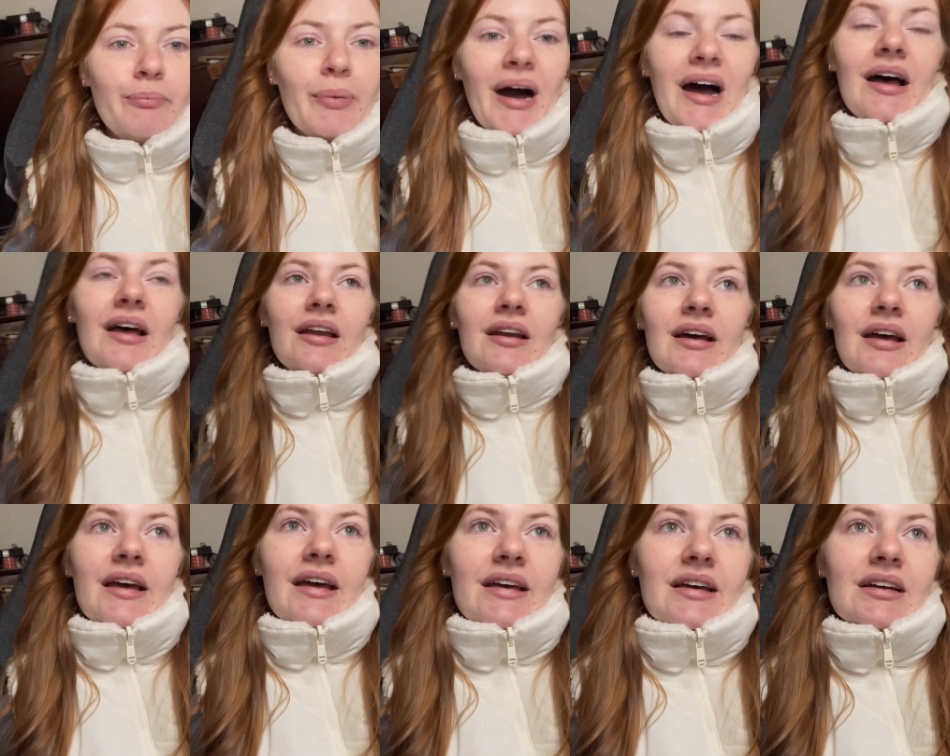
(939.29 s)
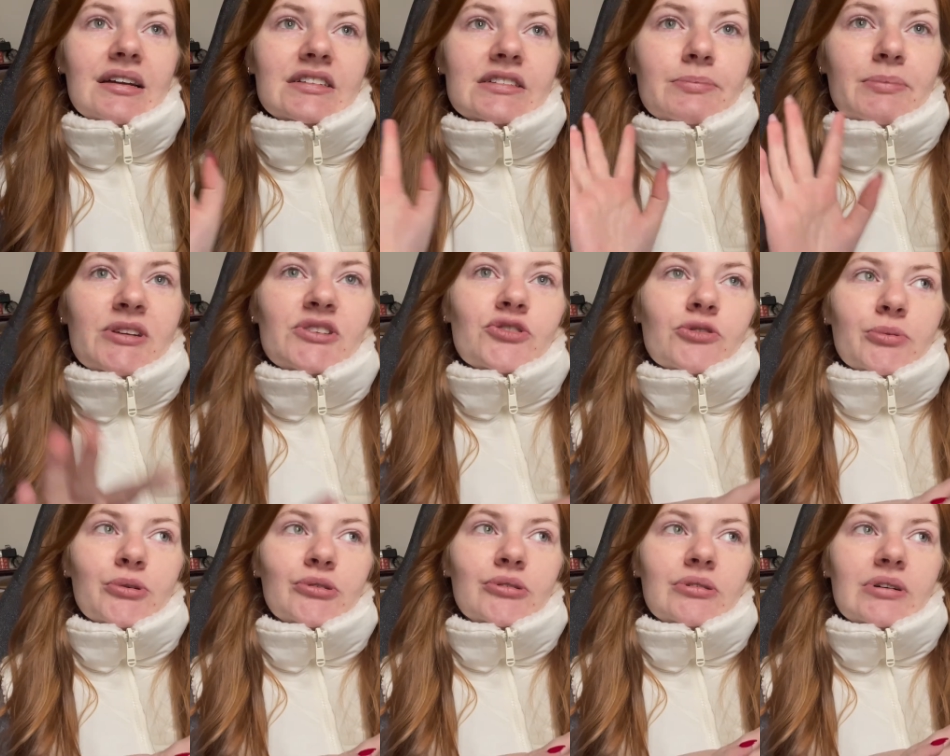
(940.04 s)
but it's
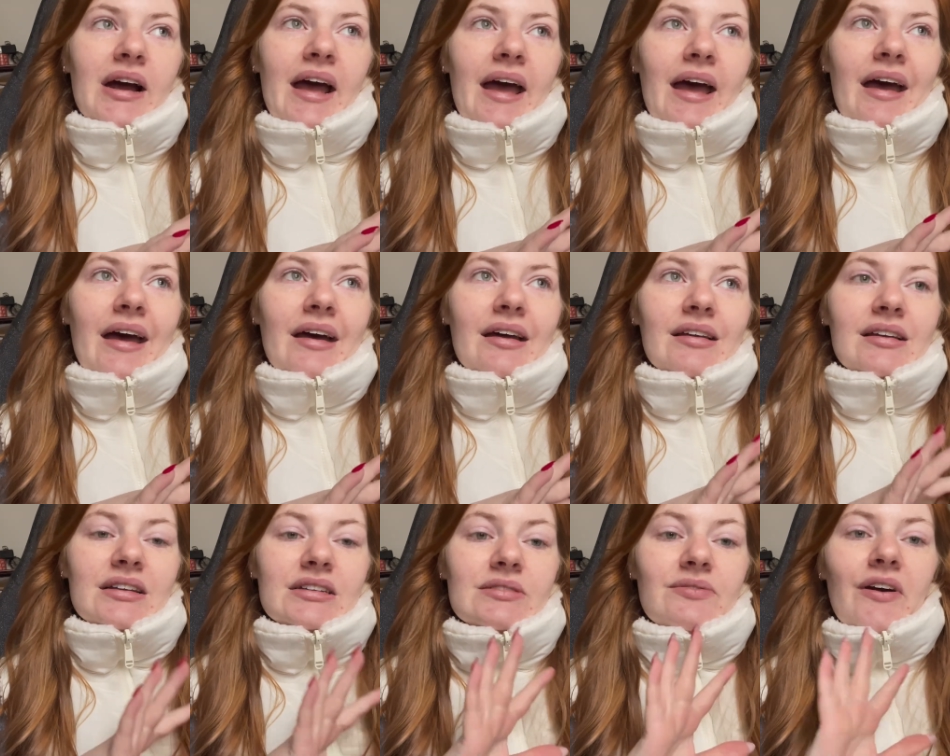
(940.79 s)
miserable and it's